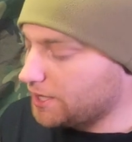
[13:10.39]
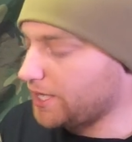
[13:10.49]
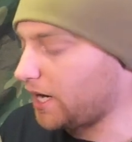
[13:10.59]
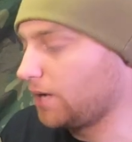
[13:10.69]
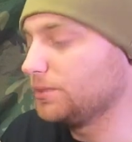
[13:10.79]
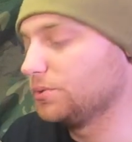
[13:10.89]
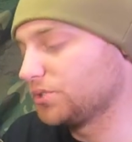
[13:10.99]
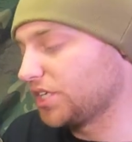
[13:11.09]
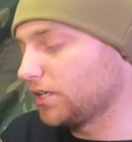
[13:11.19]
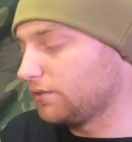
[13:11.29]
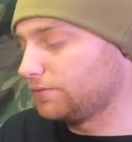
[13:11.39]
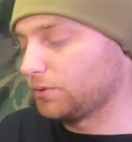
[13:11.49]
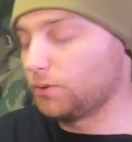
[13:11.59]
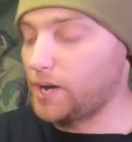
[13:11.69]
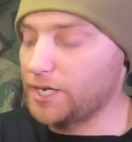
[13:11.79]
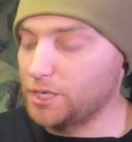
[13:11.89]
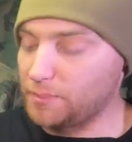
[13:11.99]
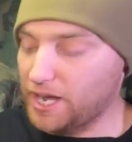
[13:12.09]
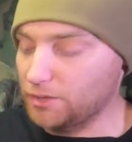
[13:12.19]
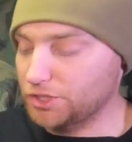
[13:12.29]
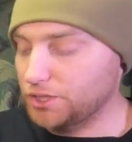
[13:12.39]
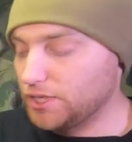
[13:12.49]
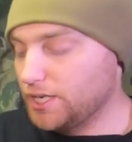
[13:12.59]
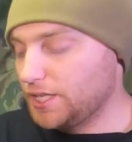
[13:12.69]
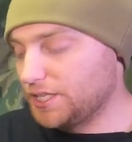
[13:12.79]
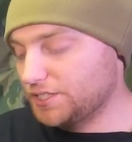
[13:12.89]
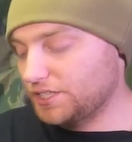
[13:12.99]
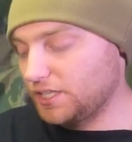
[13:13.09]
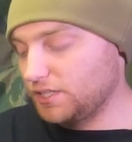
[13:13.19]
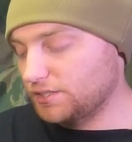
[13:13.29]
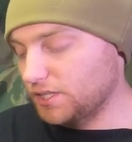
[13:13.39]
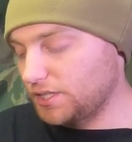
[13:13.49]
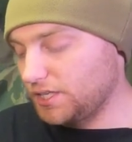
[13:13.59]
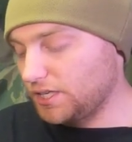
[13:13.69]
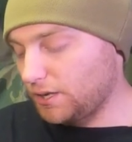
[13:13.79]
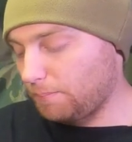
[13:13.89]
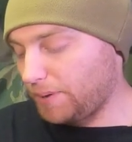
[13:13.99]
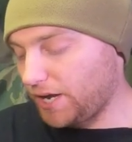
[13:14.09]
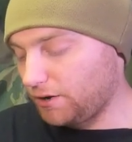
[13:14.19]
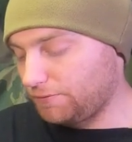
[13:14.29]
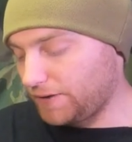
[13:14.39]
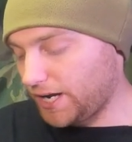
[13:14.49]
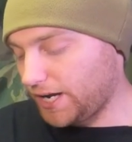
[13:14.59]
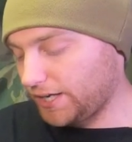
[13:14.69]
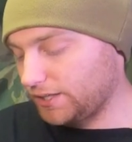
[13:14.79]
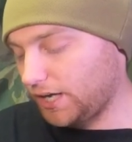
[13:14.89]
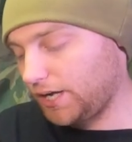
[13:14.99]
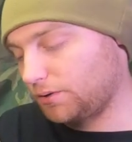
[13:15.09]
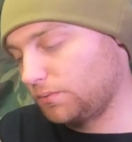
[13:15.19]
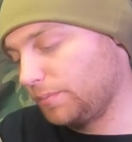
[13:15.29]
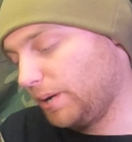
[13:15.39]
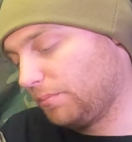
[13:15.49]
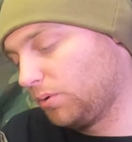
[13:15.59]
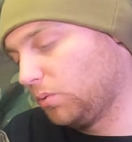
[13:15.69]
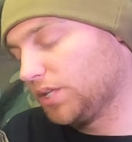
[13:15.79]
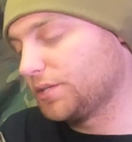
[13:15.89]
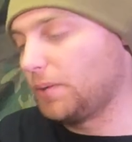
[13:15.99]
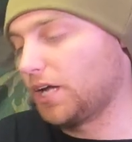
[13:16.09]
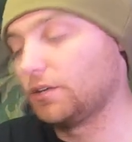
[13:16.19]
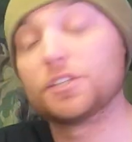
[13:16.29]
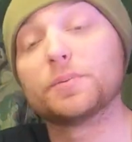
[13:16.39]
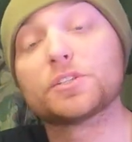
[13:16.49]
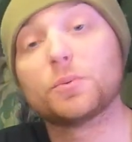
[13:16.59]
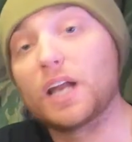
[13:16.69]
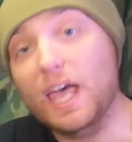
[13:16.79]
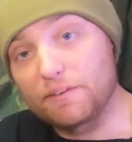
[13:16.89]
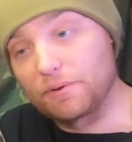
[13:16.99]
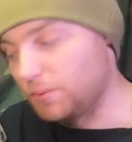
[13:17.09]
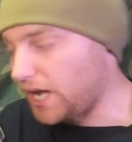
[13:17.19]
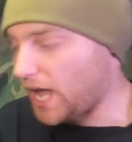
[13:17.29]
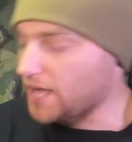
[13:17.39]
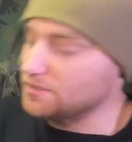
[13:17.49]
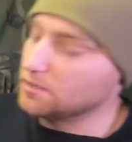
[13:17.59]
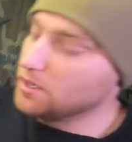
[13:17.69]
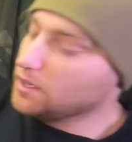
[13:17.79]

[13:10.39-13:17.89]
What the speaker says: that I'm using for a radio pouch. This is the Baofeng. I don't remember what the model is, but it's the one everyone has.